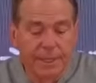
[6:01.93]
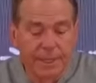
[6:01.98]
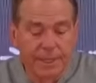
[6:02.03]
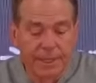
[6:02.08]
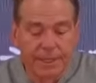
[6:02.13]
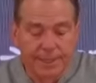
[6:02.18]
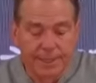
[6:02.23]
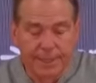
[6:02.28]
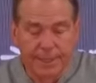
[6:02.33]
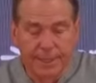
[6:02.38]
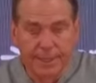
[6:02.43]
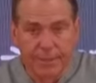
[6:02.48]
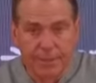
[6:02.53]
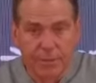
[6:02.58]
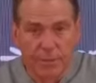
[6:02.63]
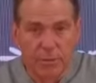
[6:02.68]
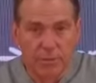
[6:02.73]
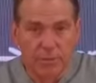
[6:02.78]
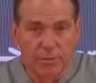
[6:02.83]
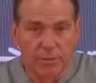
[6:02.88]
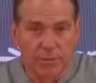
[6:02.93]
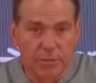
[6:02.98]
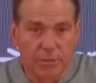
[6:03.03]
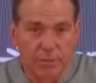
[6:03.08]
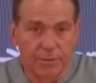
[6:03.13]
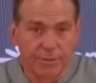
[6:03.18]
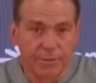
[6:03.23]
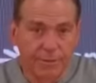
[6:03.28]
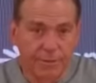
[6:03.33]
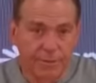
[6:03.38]
in terms
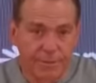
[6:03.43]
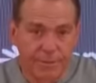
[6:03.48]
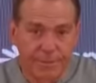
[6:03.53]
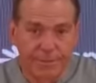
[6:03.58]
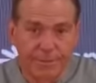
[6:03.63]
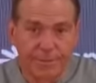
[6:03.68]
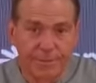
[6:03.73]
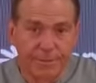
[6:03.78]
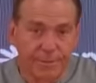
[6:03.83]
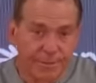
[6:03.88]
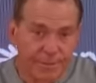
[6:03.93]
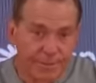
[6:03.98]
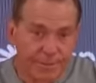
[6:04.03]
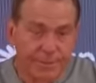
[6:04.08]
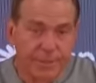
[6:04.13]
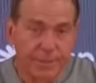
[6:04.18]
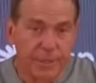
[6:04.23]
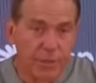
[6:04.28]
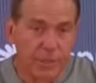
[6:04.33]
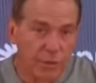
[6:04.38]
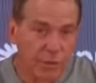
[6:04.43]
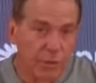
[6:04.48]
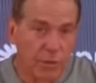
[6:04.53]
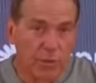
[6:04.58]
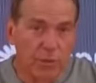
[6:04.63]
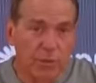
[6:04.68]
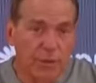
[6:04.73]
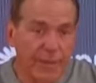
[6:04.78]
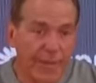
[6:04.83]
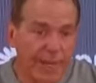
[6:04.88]
of, you know,
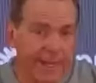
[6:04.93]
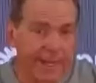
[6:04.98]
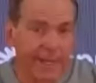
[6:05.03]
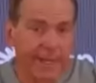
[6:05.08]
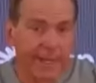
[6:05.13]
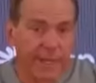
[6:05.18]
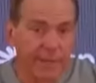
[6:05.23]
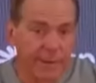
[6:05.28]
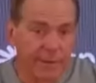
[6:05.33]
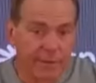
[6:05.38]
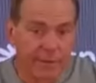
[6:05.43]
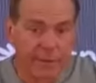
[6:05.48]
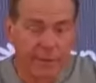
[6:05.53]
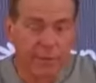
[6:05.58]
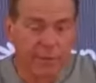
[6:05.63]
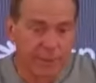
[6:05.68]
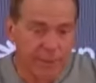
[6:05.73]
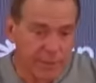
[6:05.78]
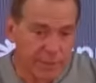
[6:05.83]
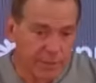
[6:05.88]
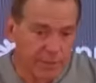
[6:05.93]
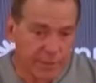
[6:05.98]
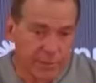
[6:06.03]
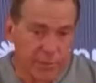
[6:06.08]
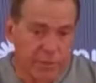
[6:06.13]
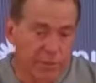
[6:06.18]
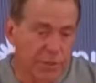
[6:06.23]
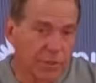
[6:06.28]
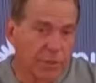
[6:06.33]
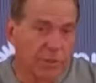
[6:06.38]
doing that kind of aggressive
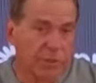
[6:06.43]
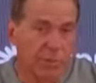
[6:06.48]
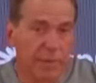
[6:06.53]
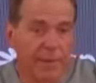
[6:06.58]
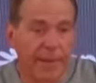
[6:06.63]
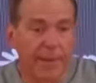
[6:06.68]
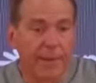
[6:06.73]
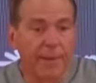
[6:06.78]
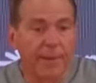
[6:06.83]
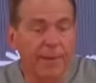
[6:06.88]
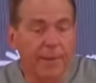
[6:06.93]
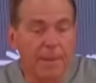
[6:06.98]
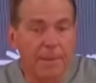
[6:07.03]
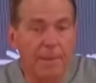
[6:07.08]
push in the POW.